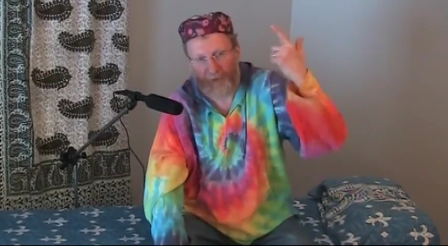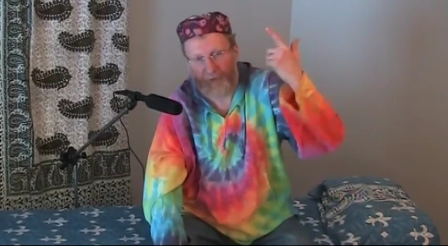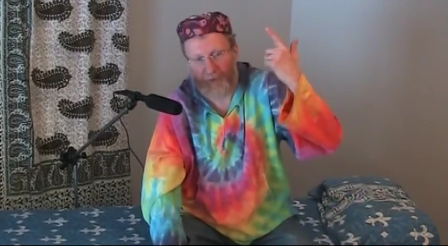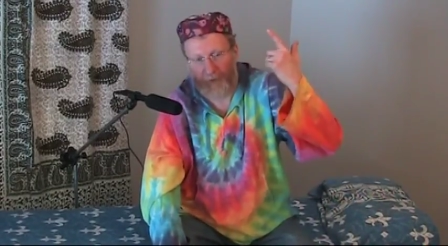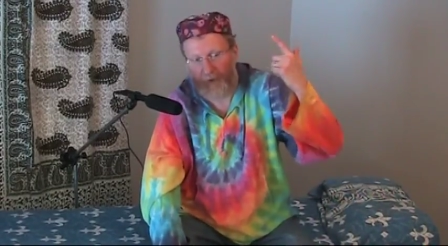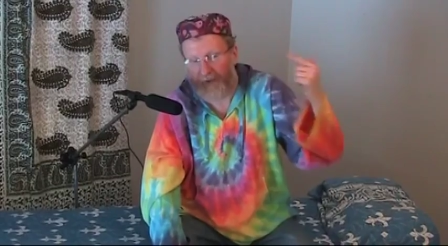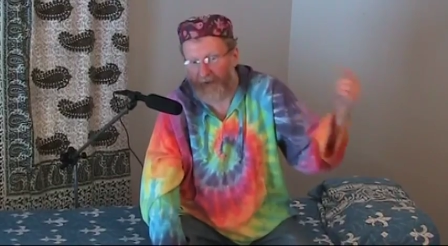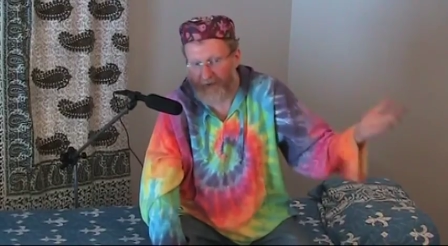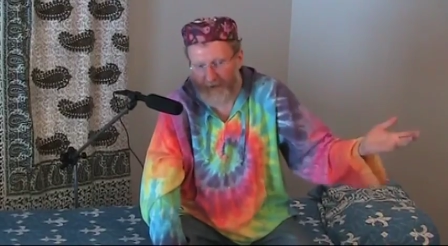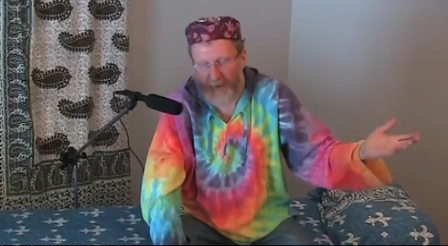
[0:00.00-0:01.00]
To, or
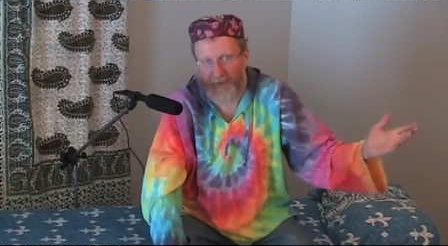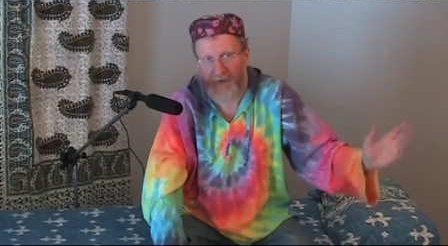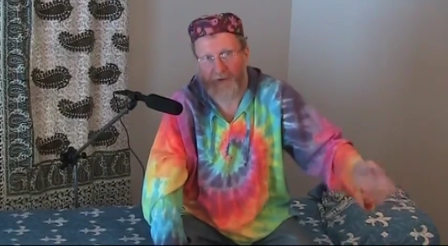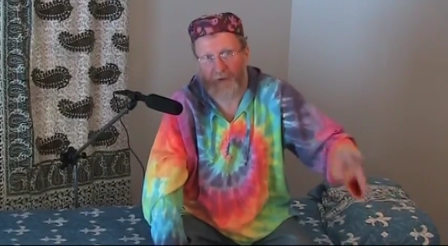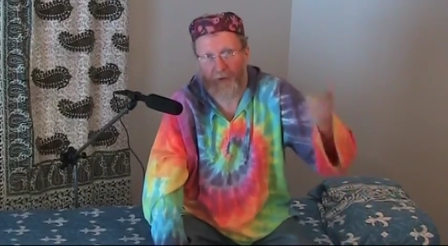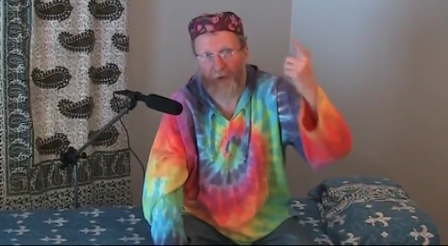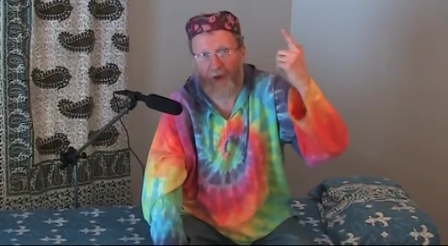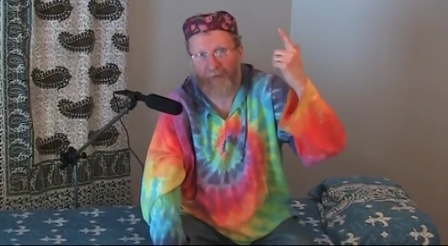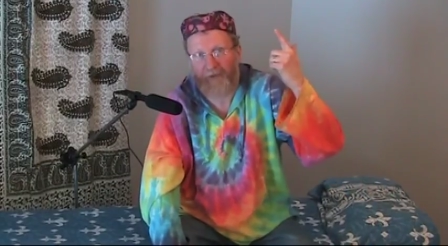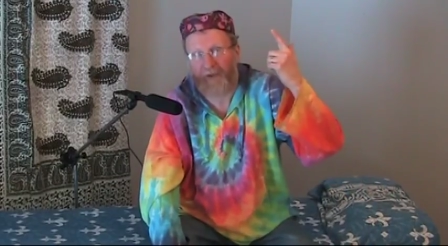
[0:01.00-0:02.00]
and celebrities to go
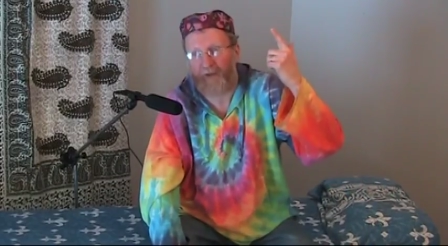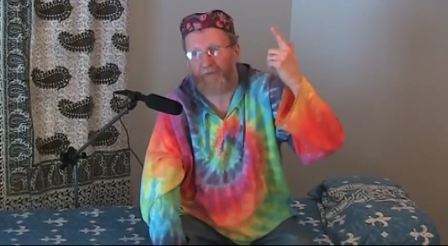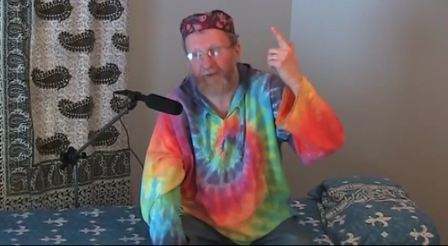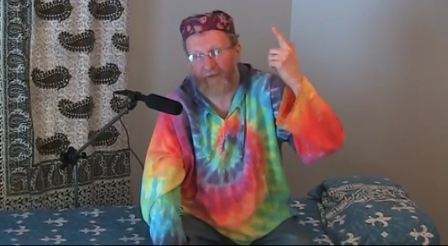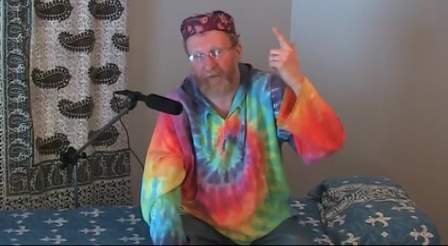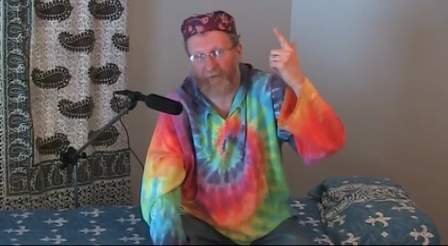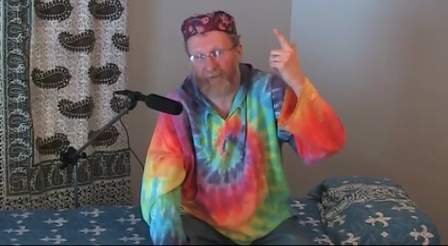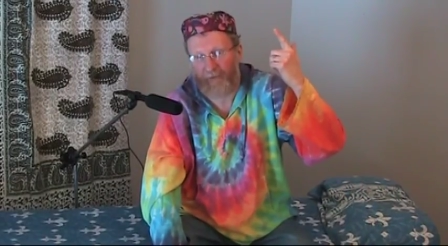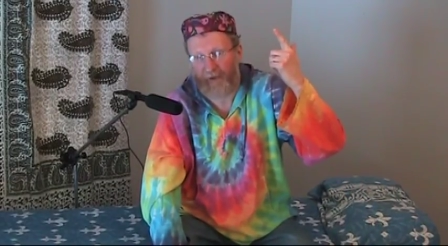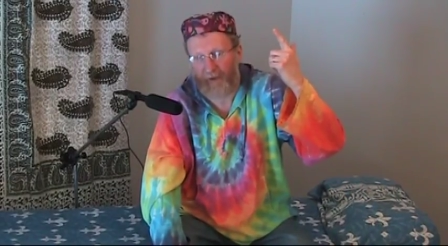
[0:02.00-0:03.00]
up there, visit,
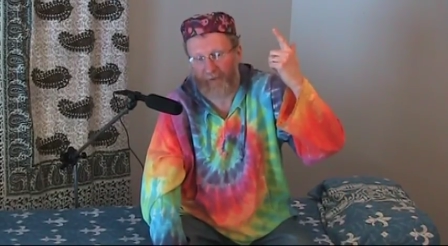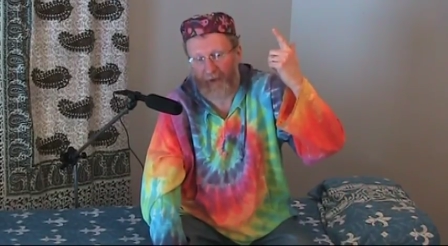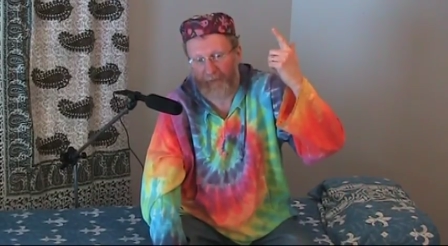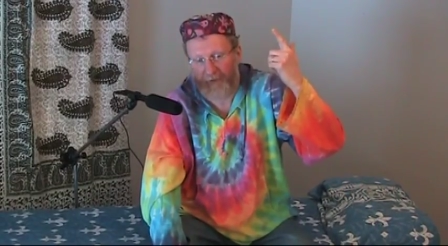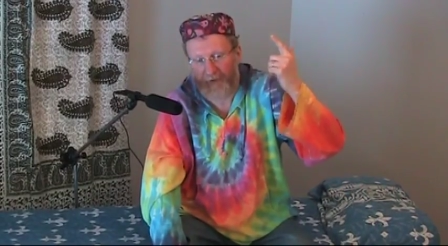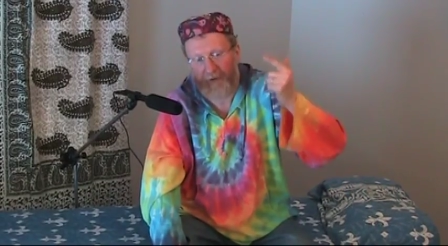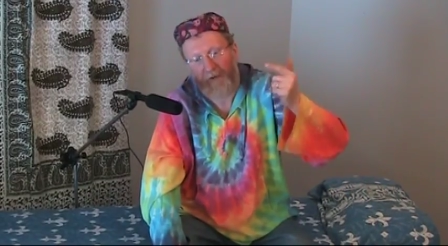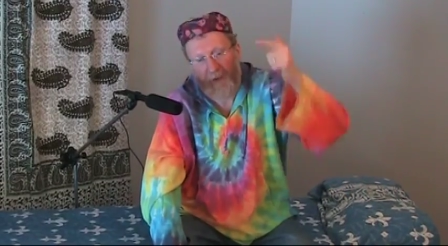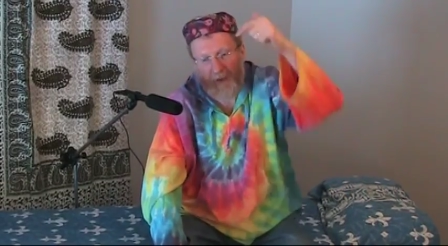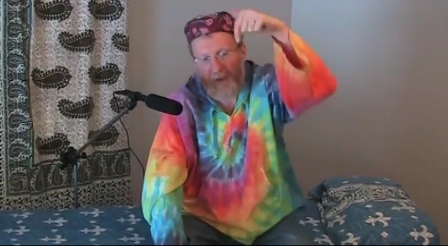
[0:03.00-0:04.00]
meet them up there,
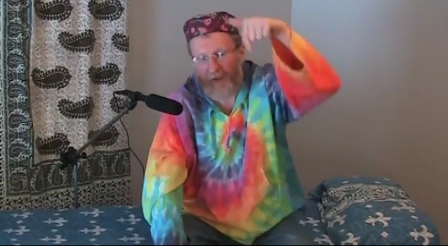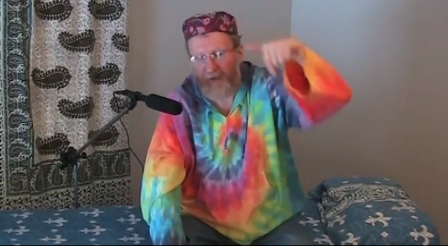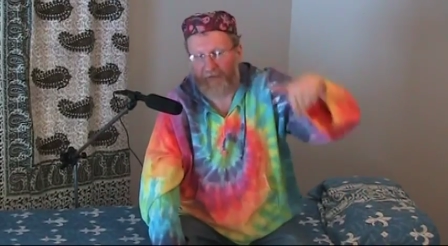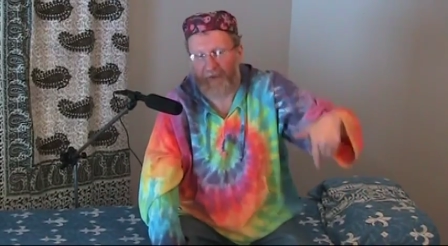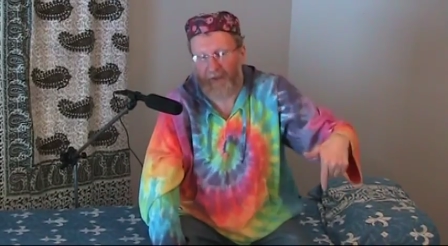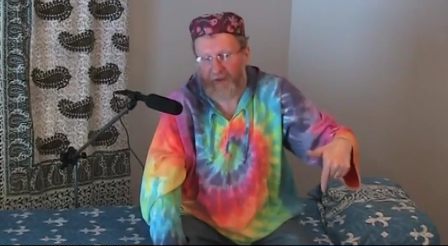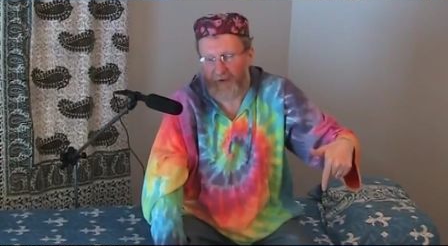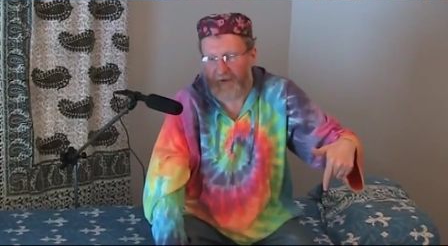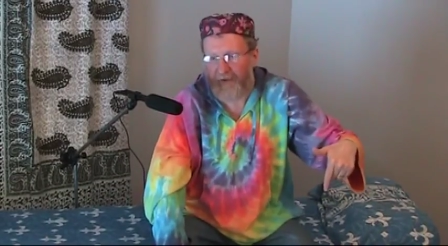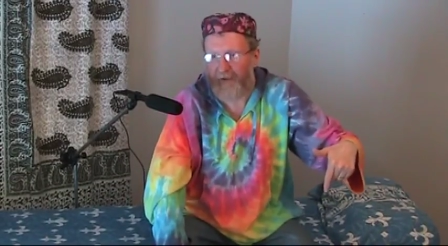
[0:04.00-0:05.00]
create
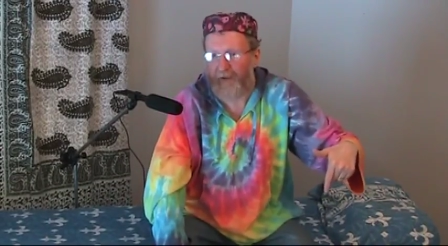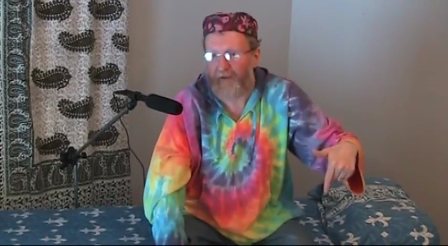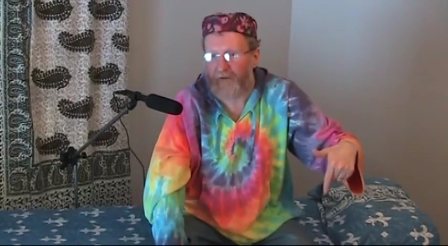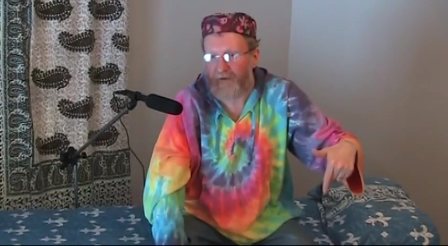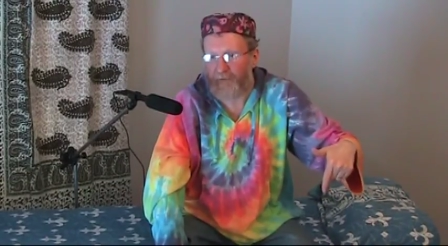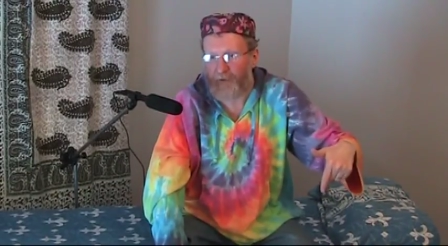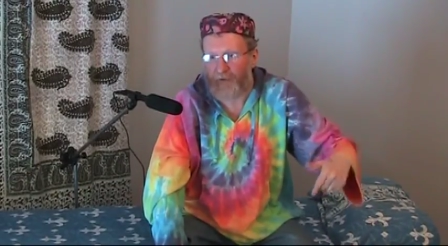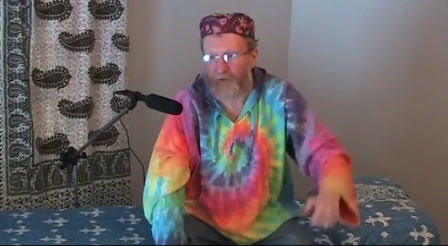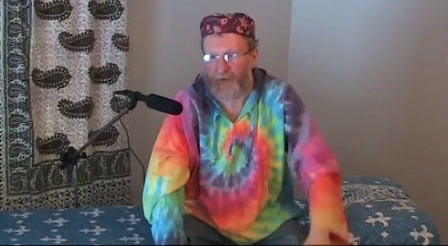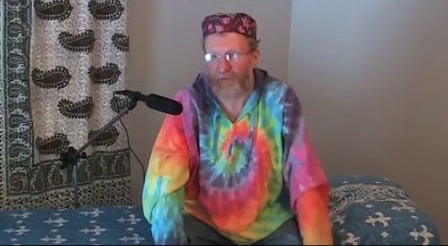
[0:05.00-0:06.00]
and hear some
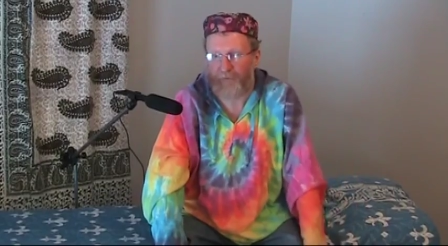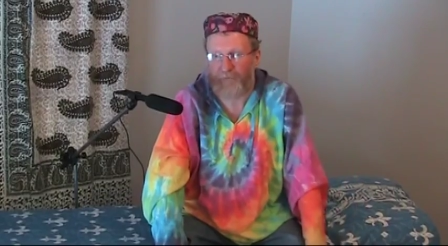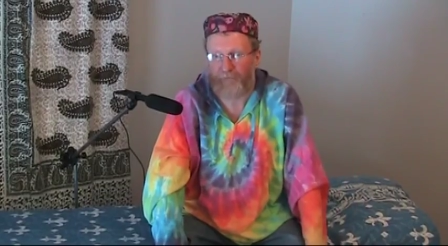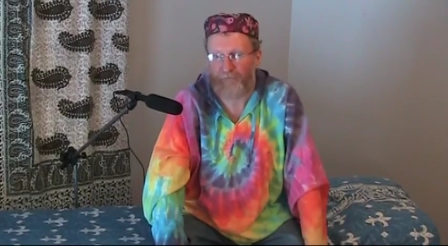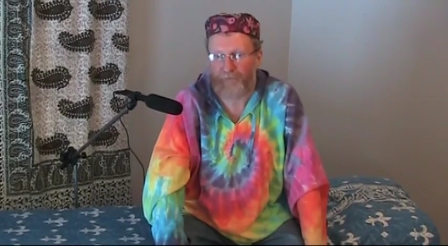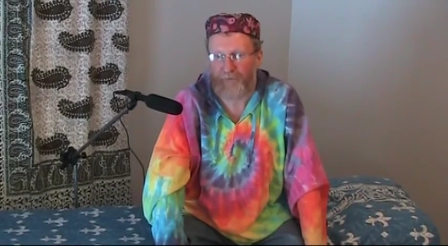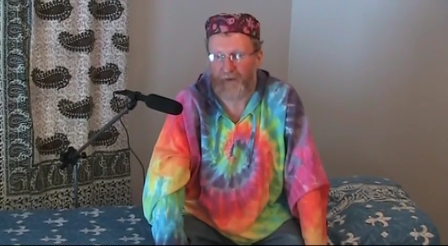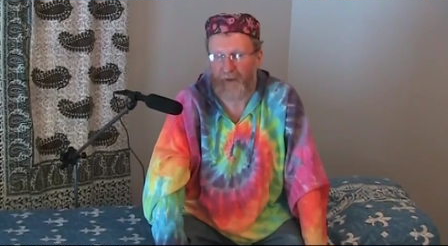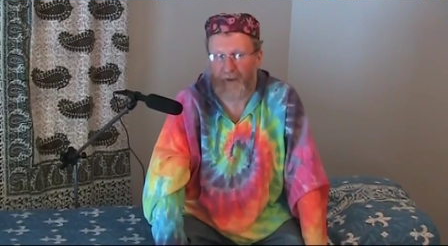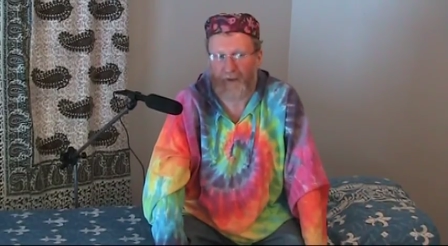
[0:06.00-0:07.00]
sort of
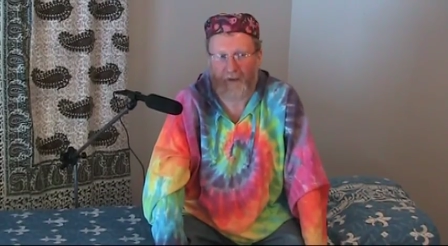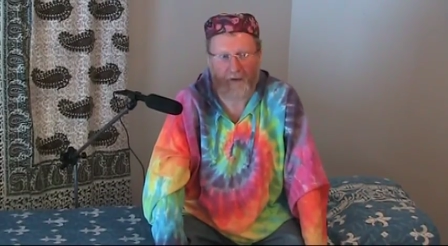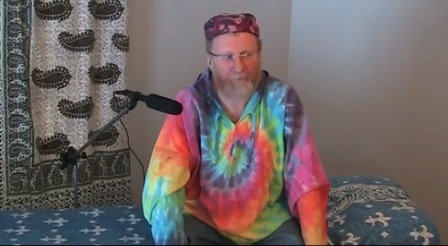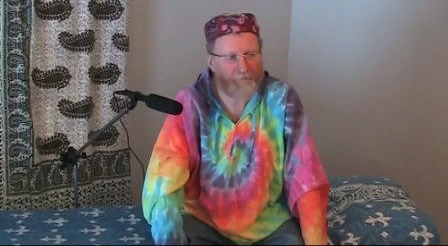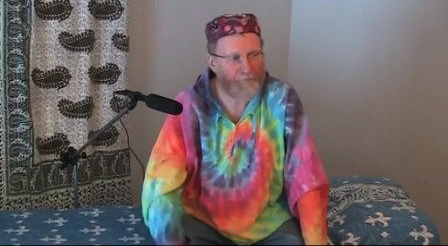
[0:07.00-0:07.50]
um,